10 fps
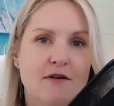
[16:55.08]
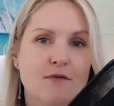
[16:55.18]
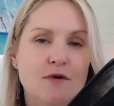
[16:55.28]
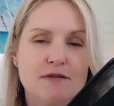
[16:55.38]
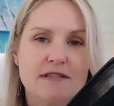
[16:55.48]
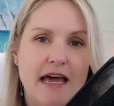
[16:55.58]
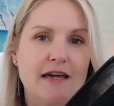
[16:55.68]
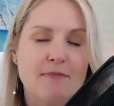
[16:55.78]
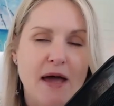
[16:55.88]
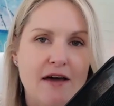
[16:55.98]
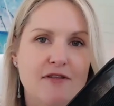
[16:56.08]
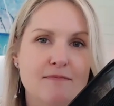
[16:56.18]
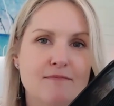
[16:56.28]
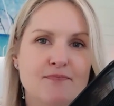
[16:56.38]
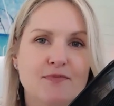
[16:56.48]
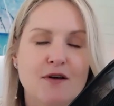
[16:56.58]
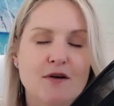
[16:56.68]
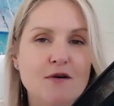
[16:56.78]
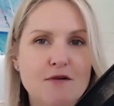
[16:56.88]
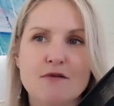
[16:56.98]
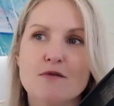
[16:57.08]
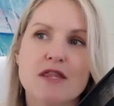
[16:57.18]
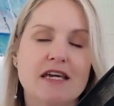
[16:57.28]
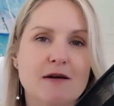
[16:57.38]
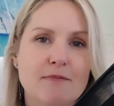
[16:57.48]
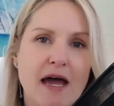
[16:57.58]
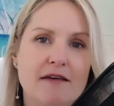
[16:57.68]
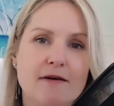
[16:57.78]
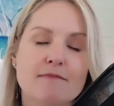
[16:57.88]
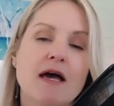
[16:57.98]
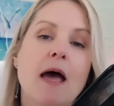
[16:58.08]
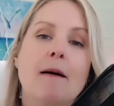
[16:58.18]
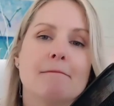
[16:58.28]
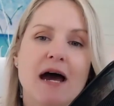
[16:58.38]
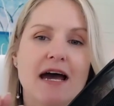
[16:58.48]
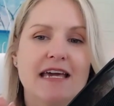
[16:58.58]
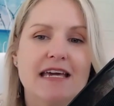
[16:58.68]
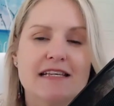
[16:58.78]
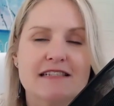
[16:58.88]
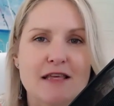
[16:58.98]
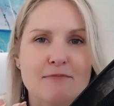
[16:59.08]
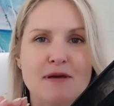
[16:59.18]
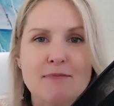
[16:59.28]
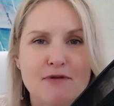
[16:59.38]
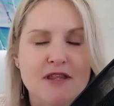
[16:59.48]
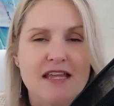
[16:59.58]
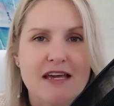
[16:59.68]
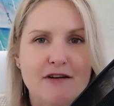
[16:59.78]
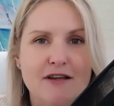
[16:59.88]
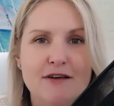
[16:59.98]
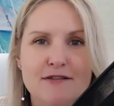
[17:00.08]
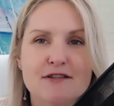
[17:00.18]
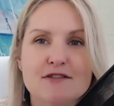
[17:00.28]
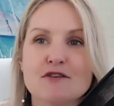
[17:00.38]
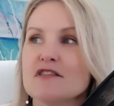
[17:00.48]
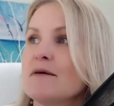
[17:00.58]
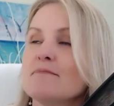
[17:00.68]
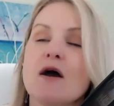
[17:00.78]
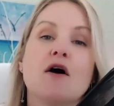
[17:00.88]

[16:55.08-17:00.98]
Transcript: will say about them or will think about them, but it's the people that they are closest to them